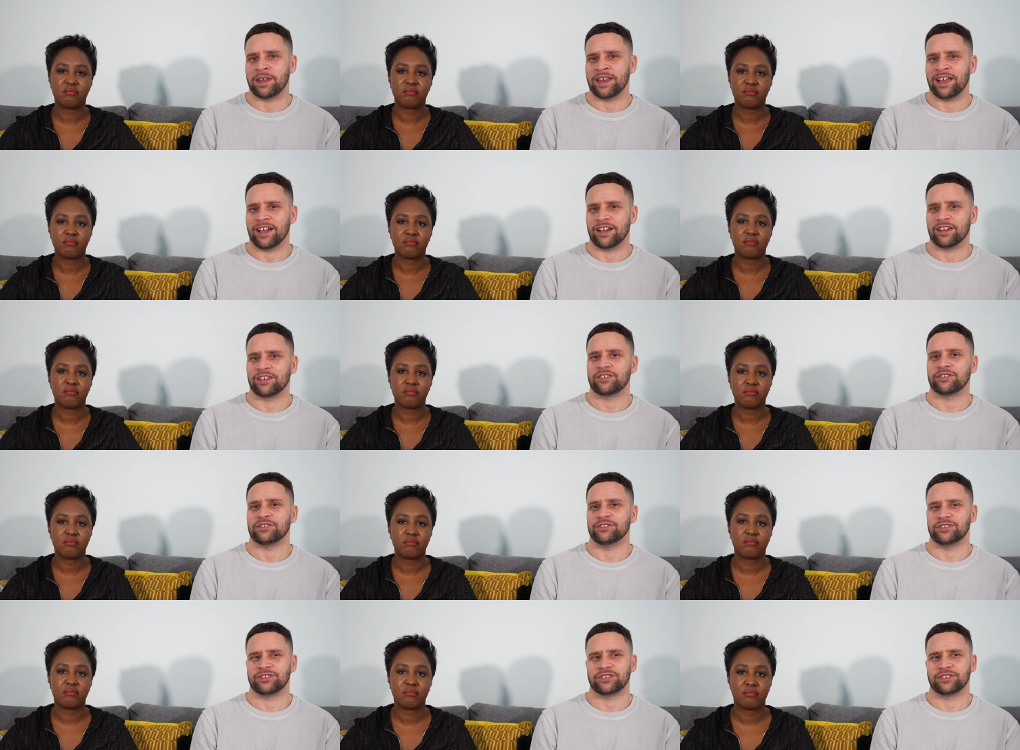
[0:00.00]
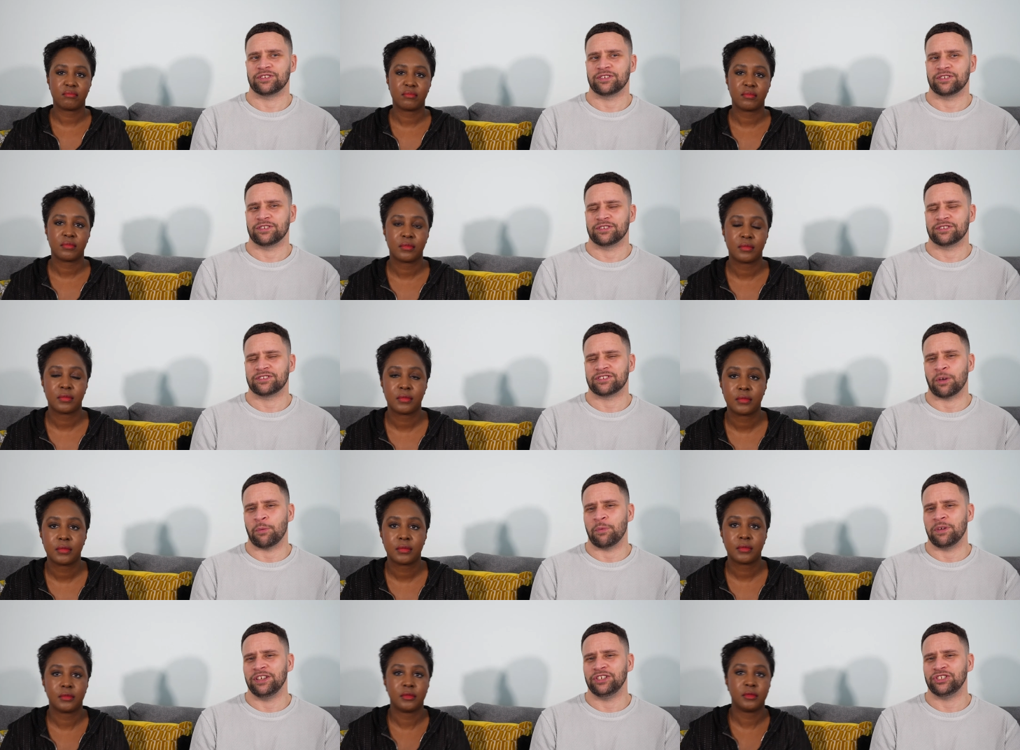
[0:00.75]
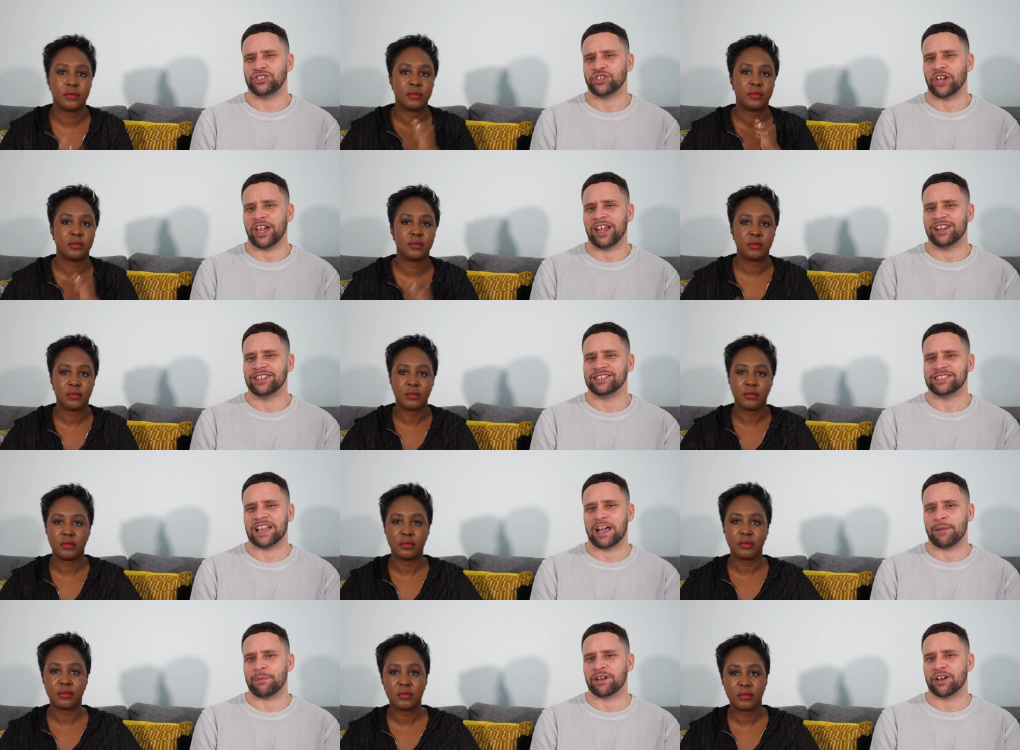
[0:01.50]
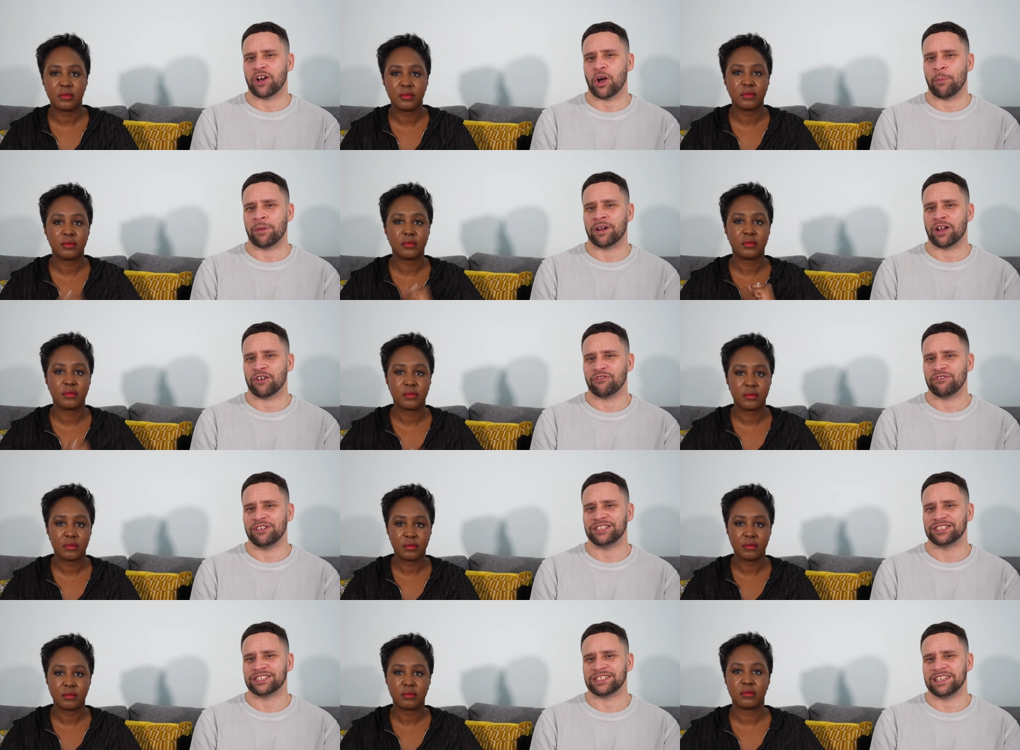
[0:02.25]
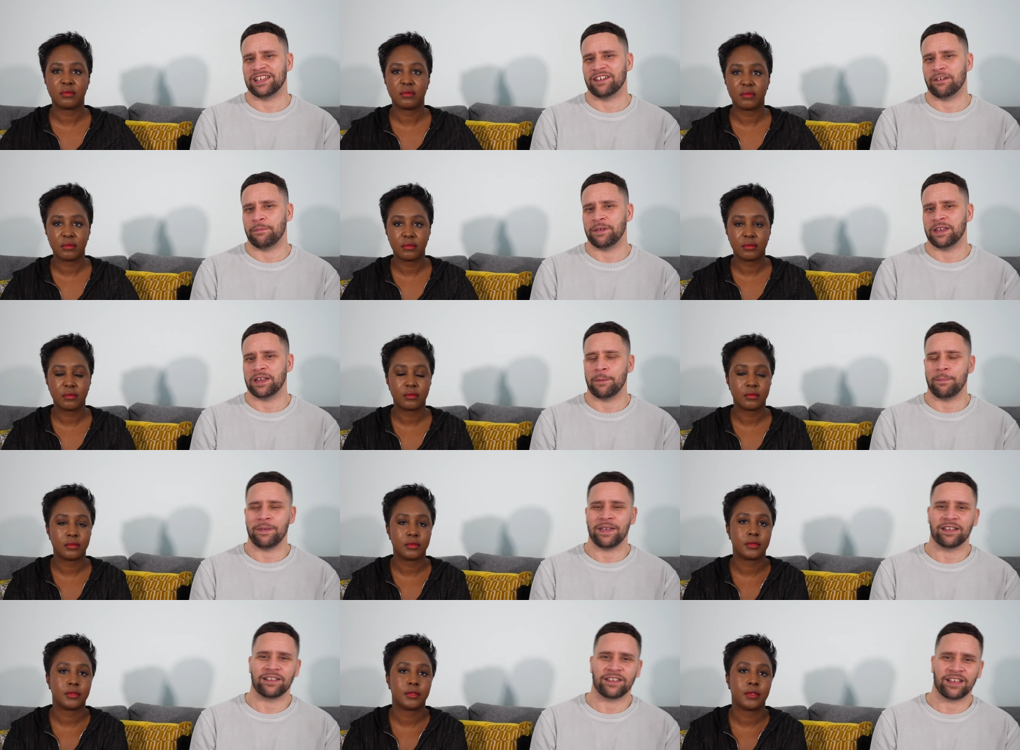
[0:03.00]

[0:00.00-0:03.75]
Speaker 1: of that because some of these trailers that have been coming out recently have been a bit